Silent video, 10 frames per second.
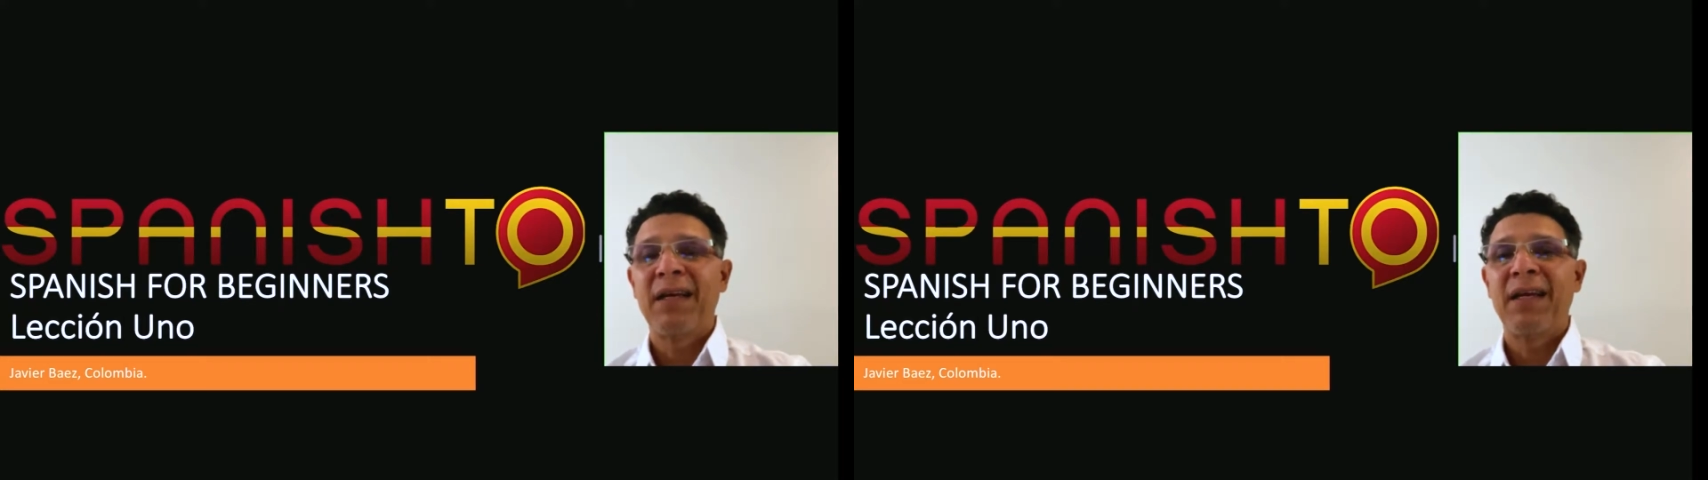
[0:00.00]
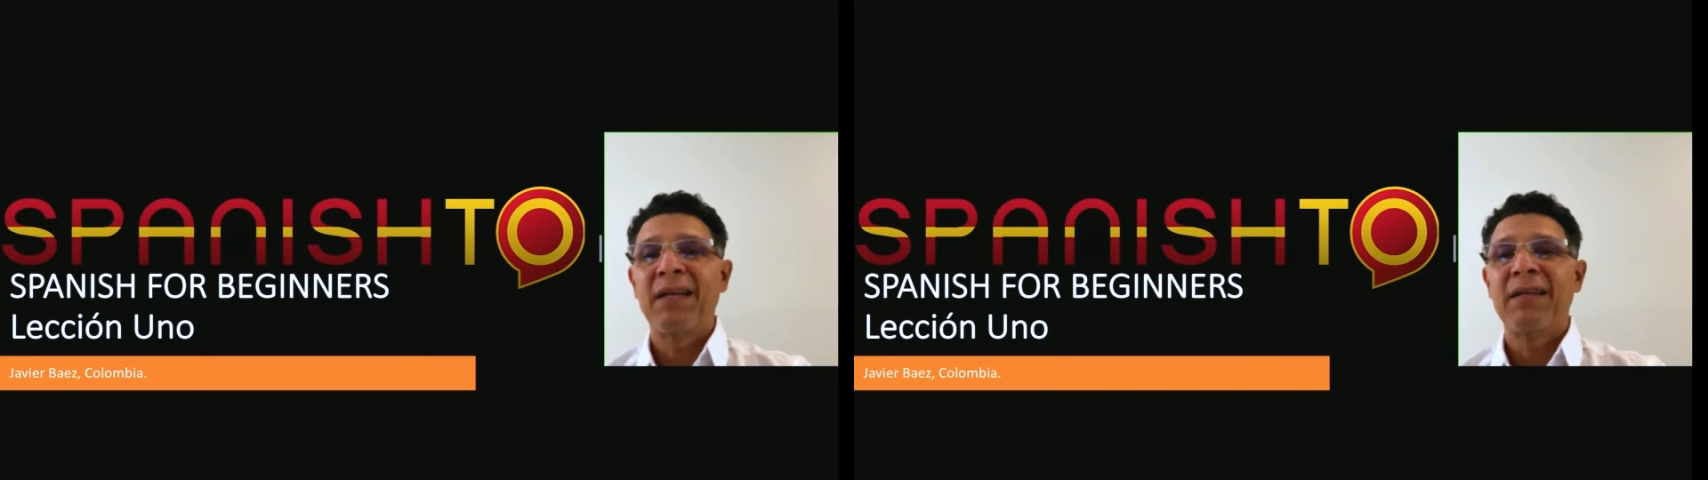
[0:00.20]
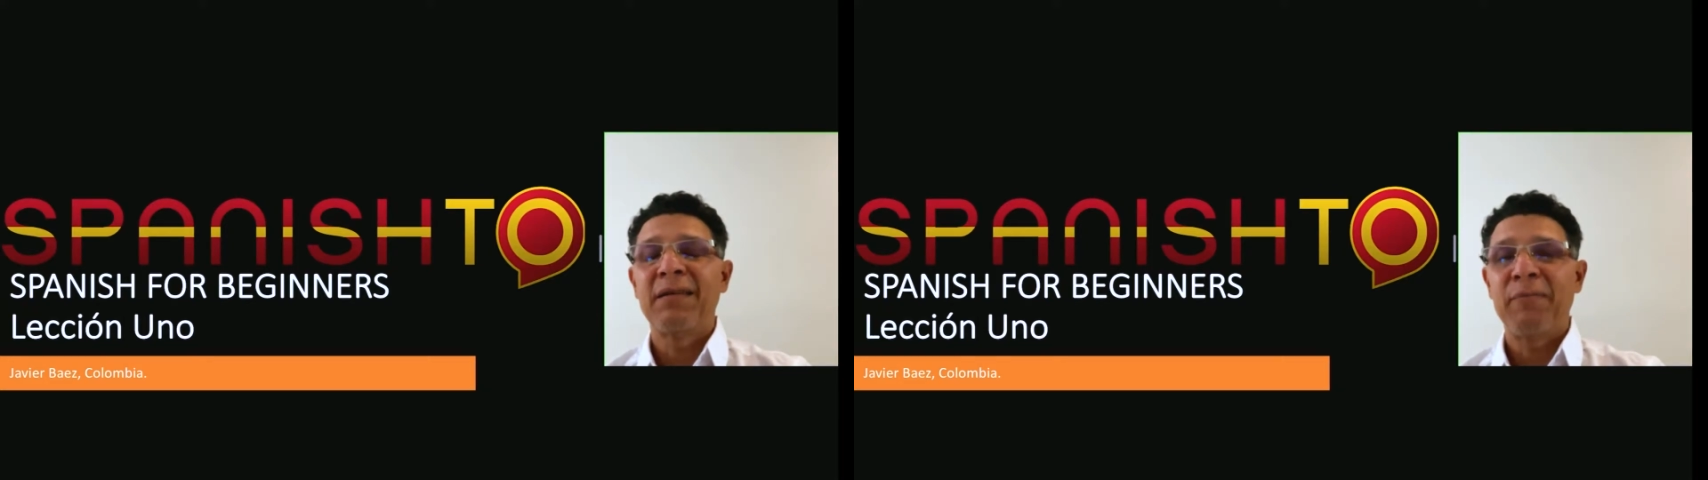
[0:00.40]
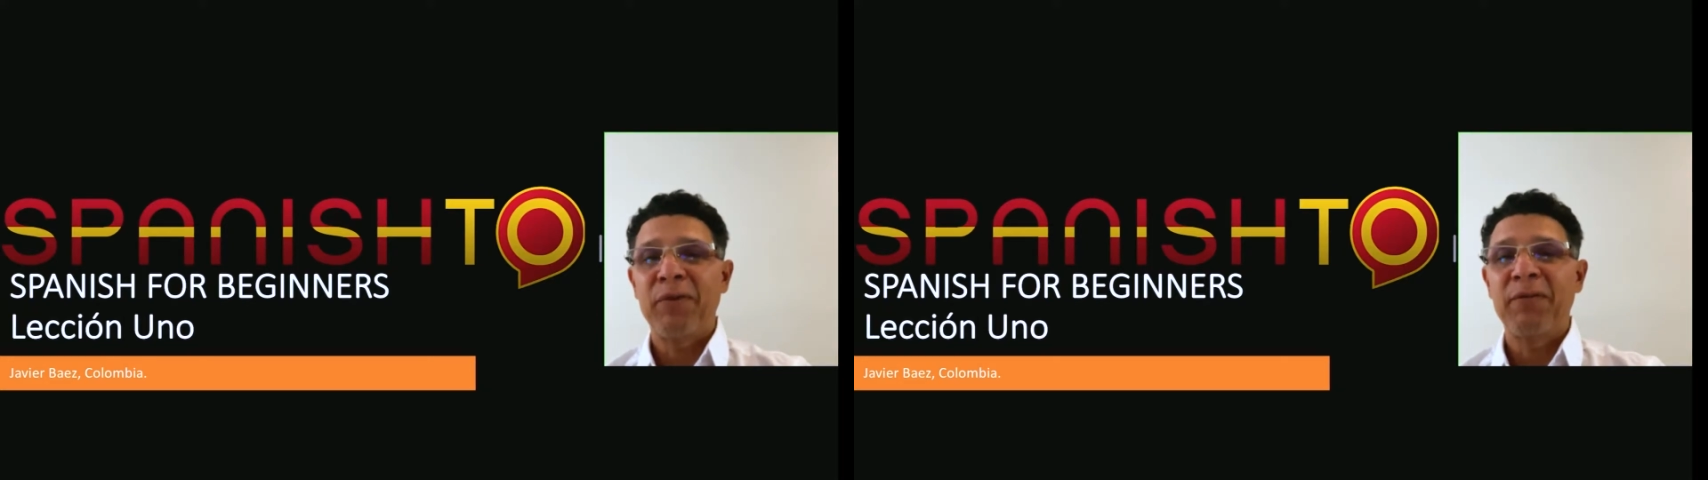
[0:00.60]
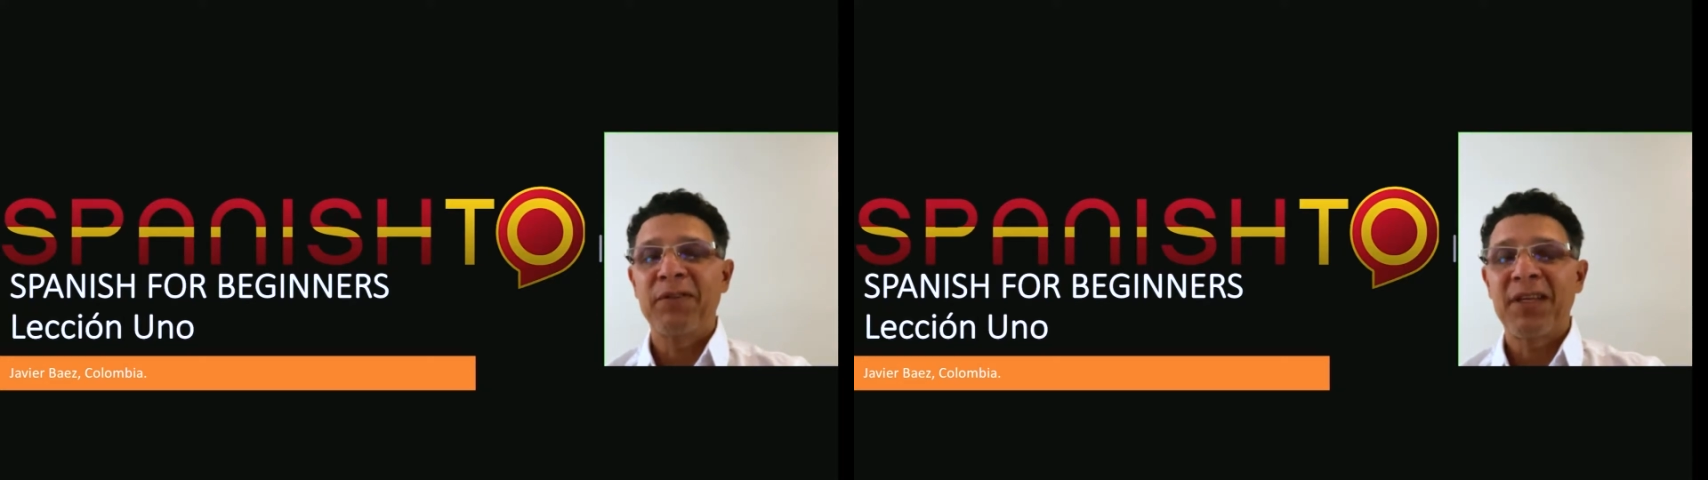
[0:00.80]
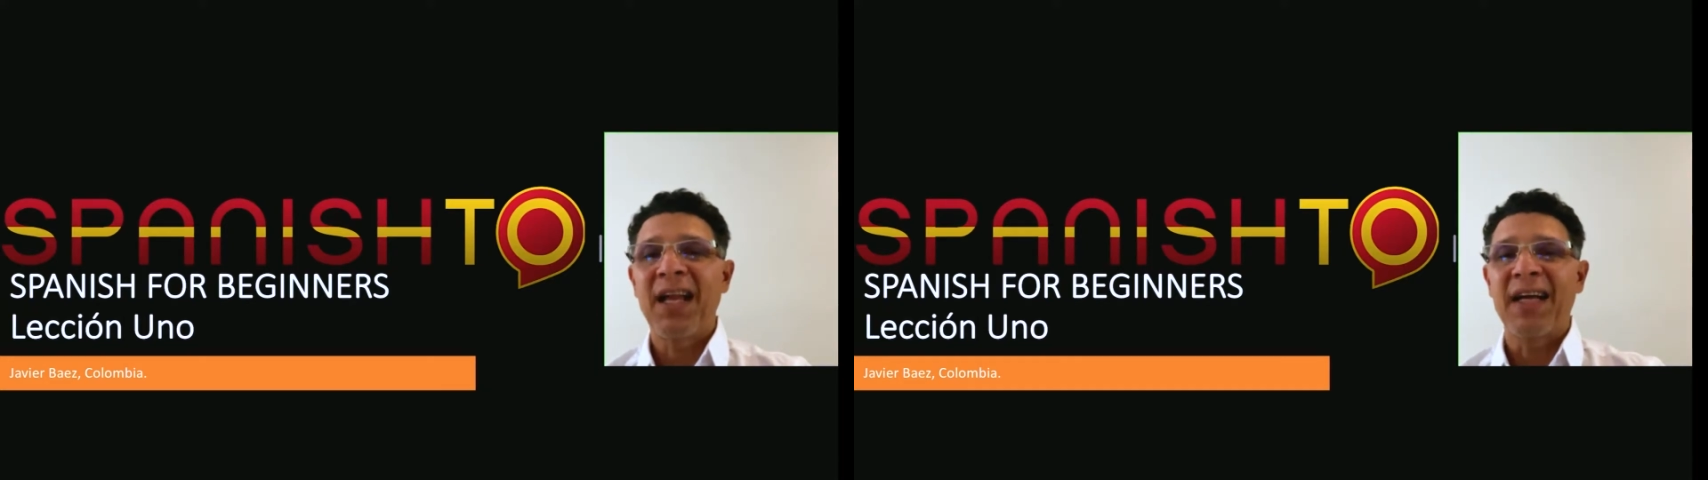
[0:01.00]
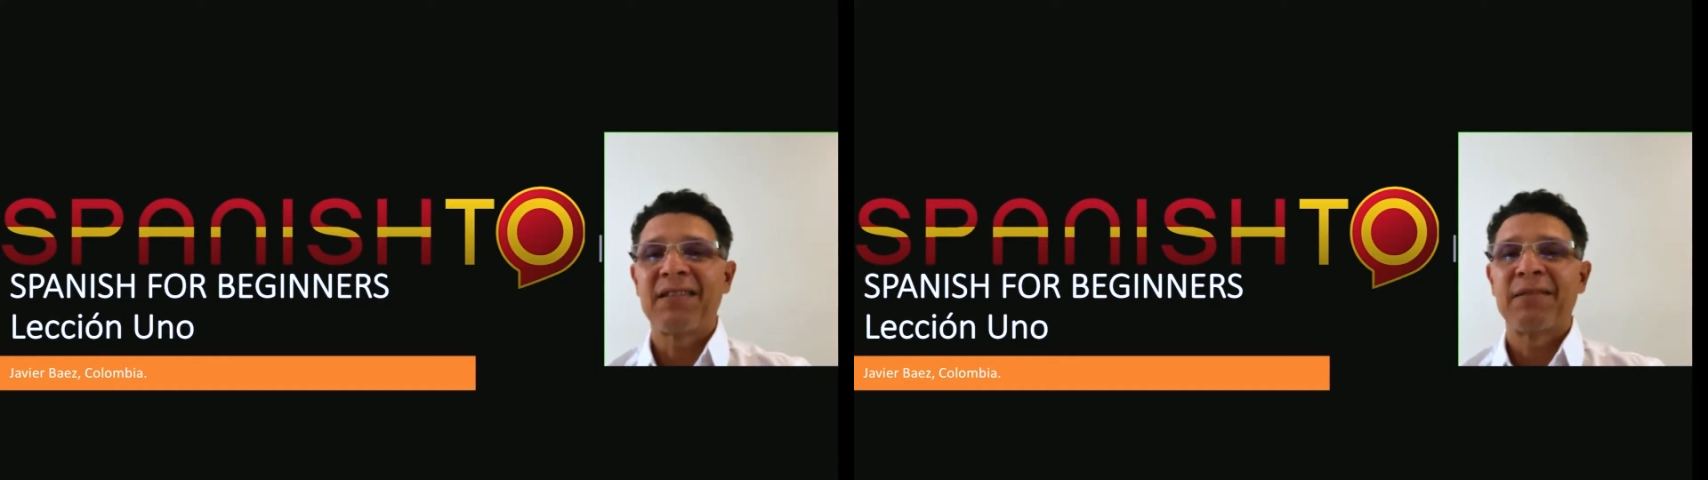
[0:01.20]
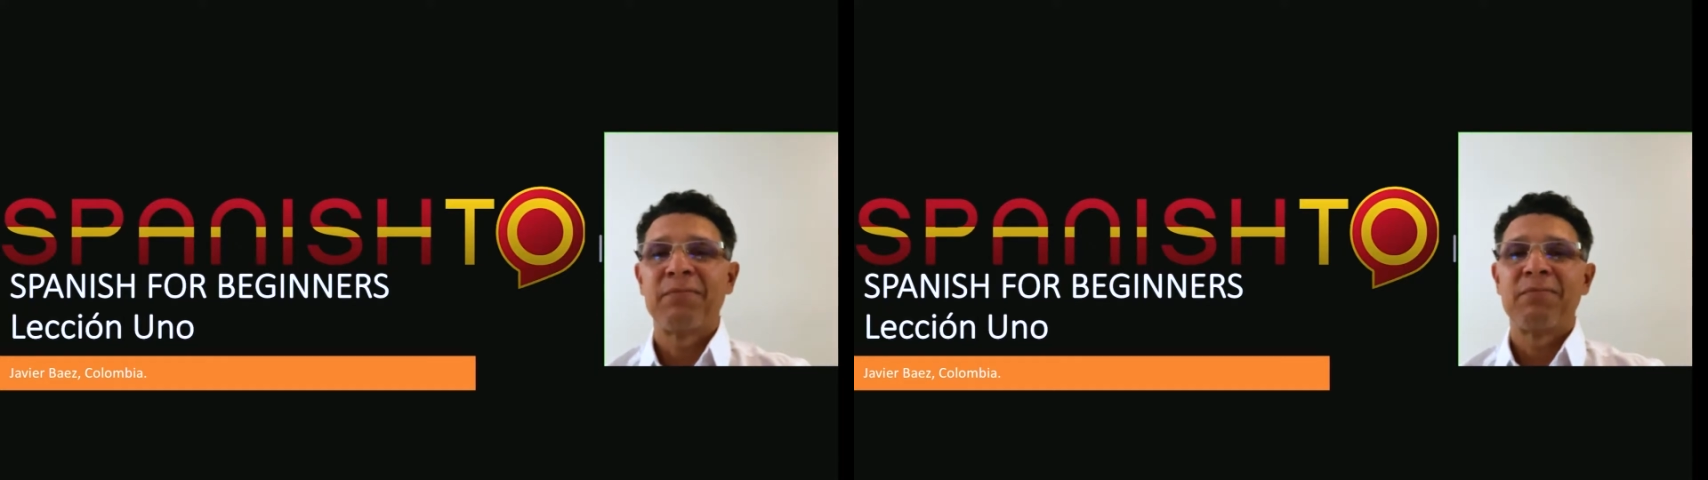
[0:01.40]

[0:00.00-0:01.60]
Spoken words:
in the previous class.